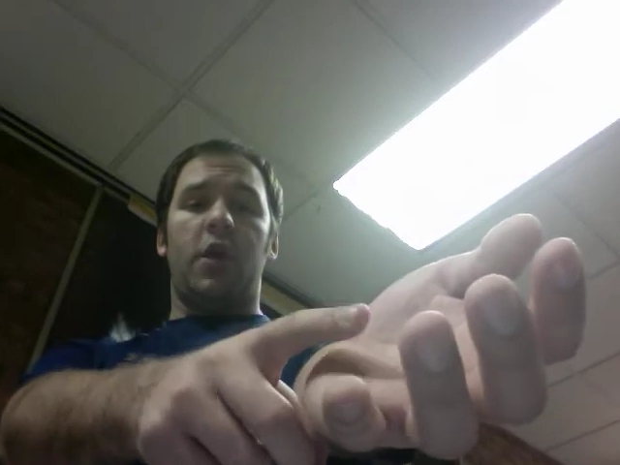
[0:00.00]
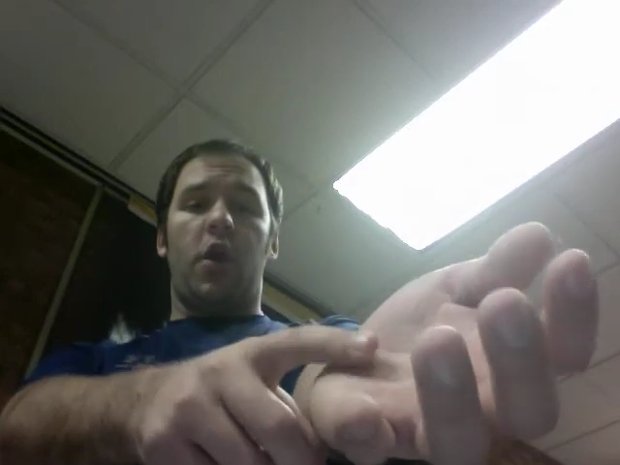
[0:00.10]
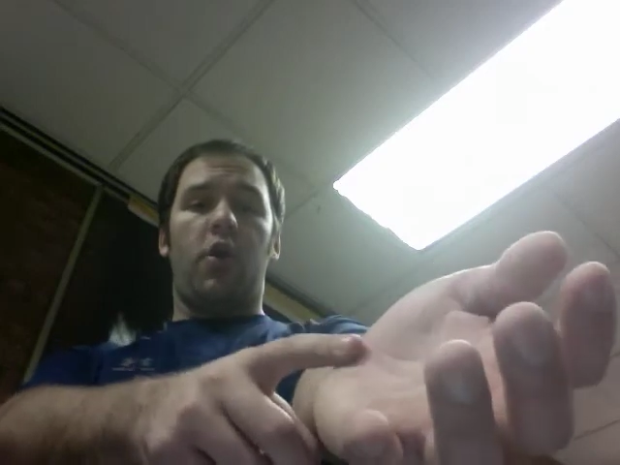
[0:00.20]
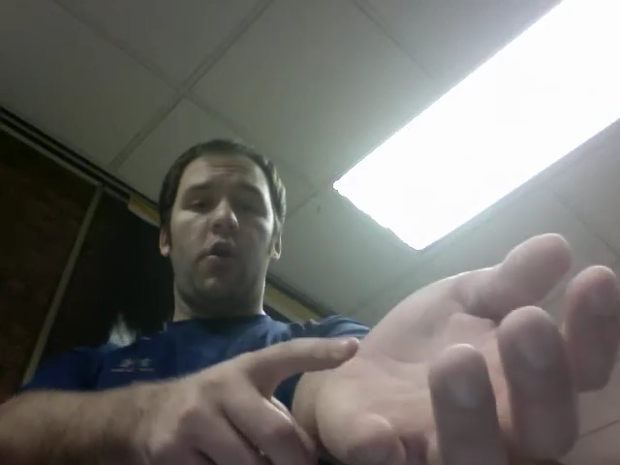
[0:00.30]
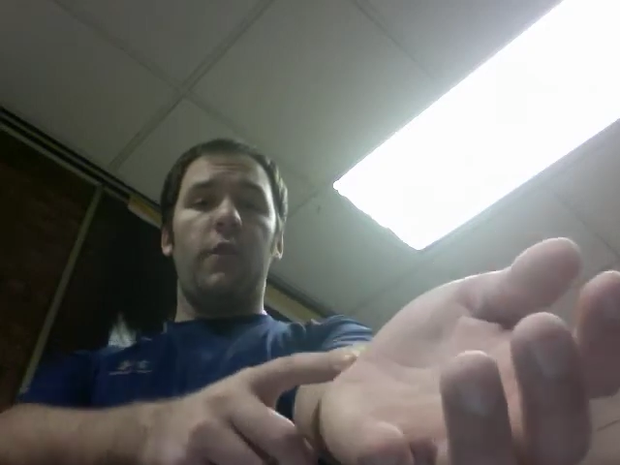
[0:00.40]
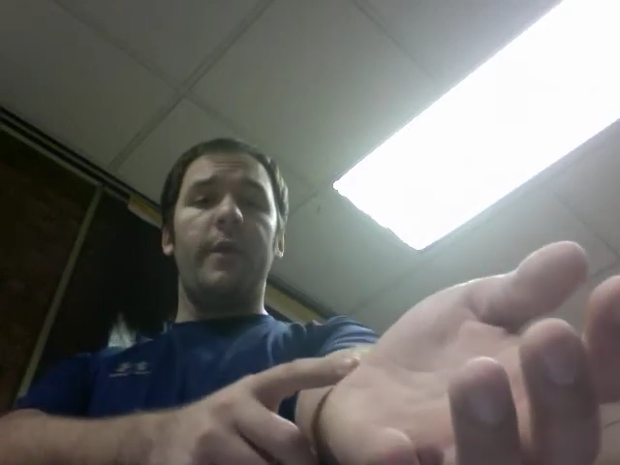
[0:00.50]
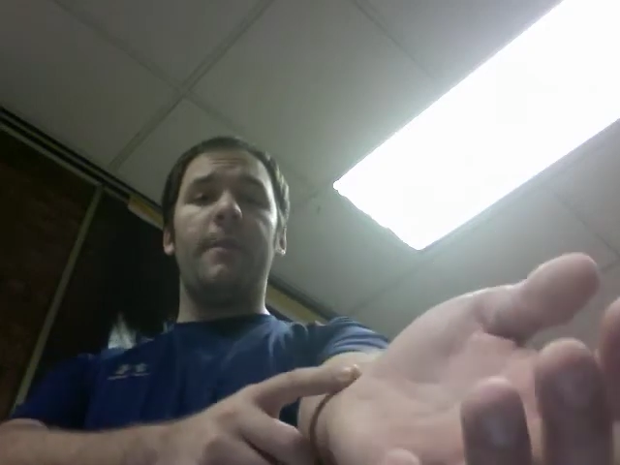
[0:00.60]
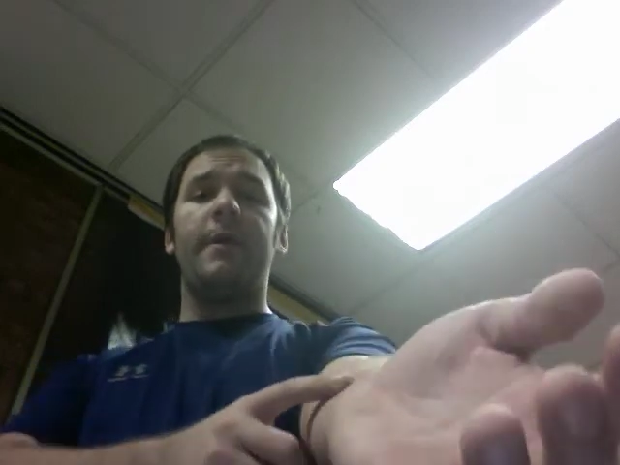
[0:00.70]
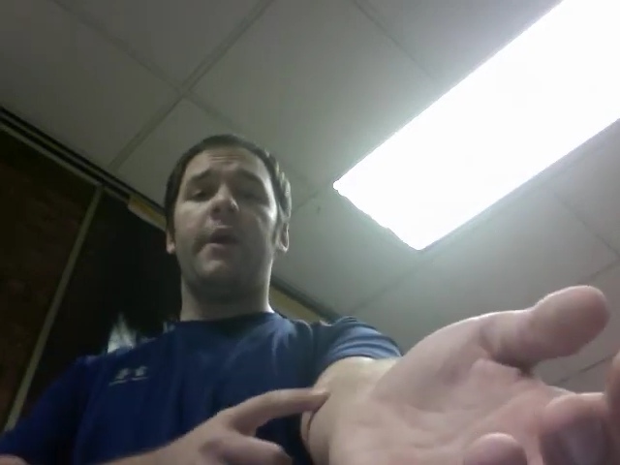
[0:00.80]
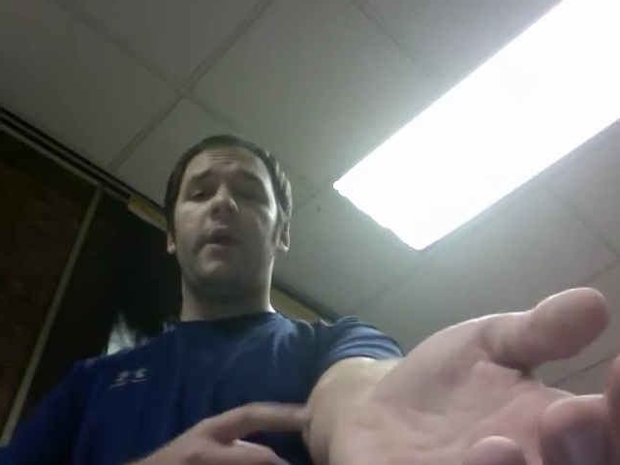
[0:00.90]
all the way
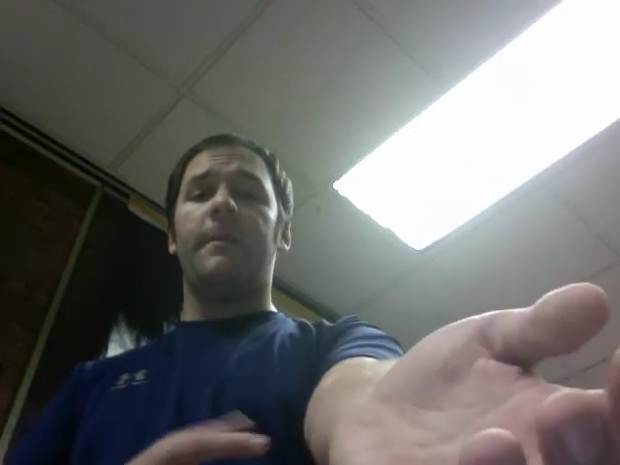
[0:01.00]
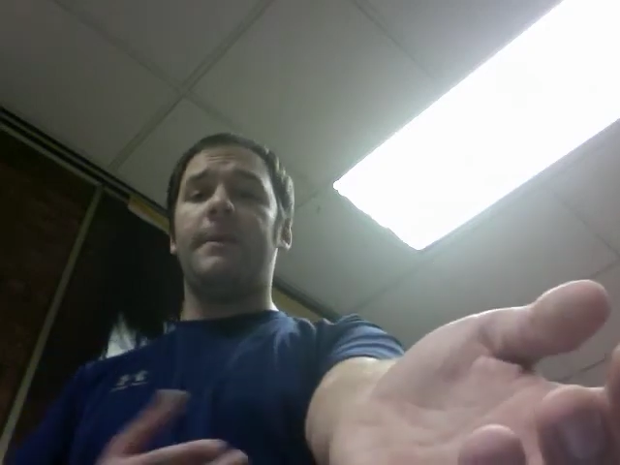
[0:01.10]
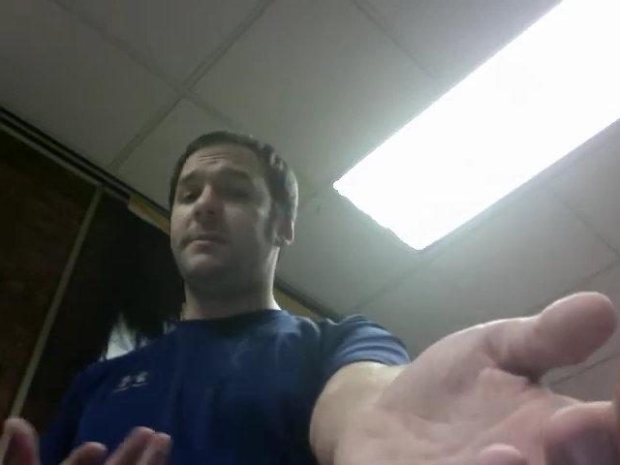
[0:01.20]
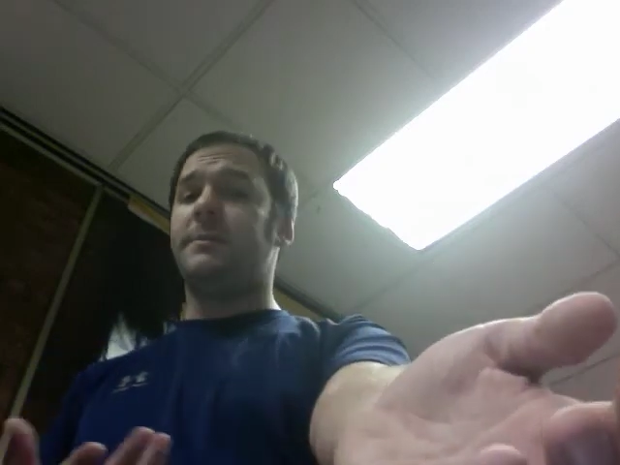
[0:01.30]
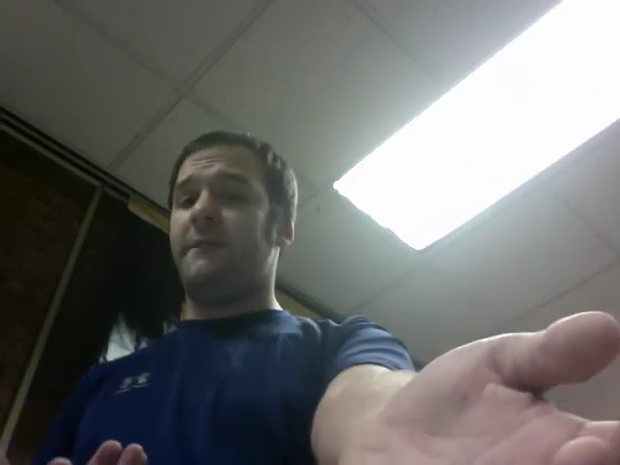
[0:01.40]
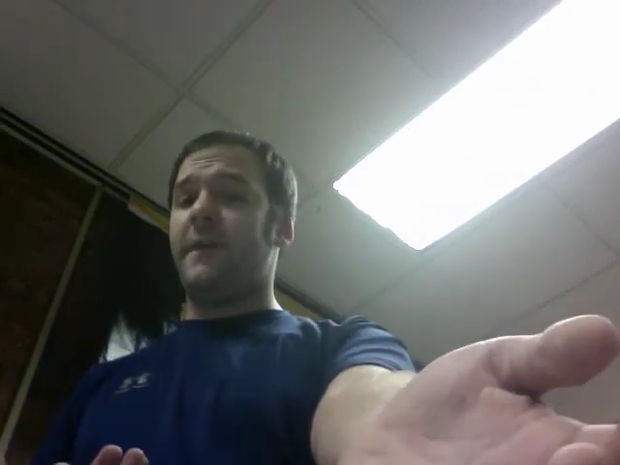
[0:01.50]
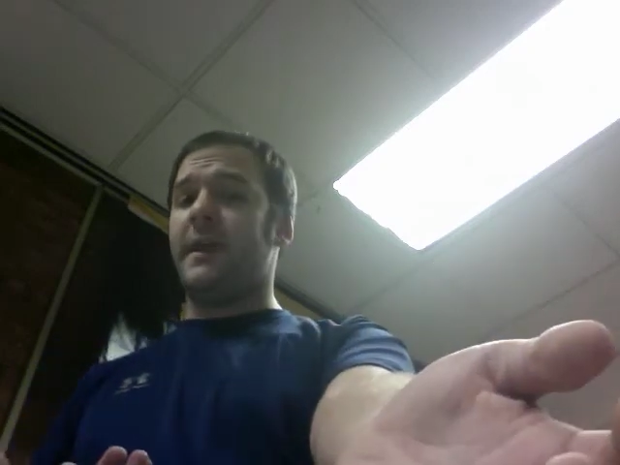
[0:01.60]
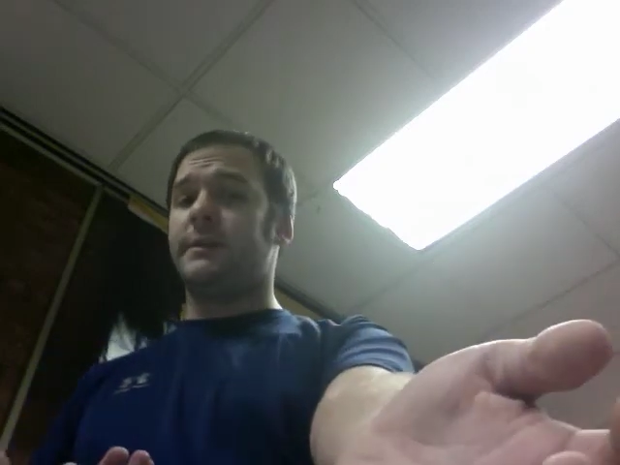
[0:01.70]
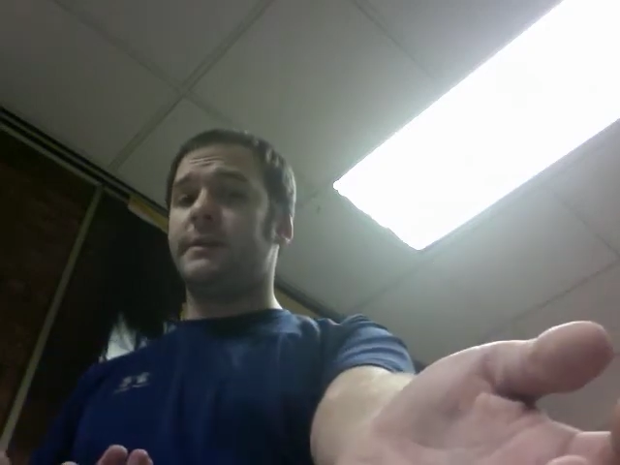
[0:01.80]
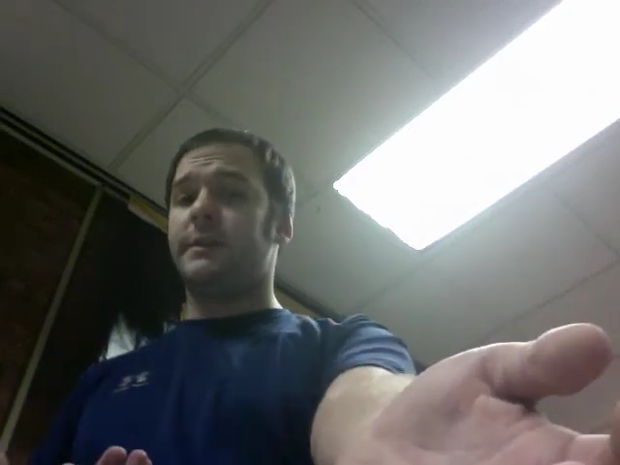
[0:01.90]
on my arm into my
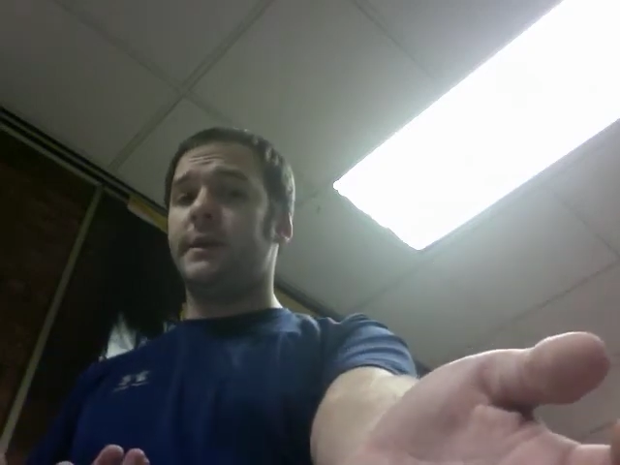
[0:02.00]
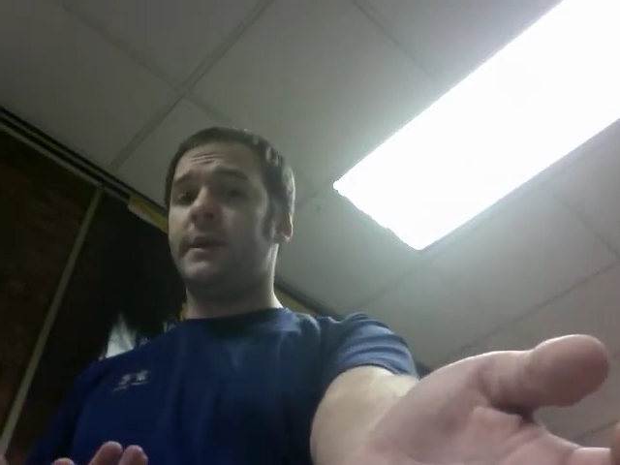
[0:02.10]
face.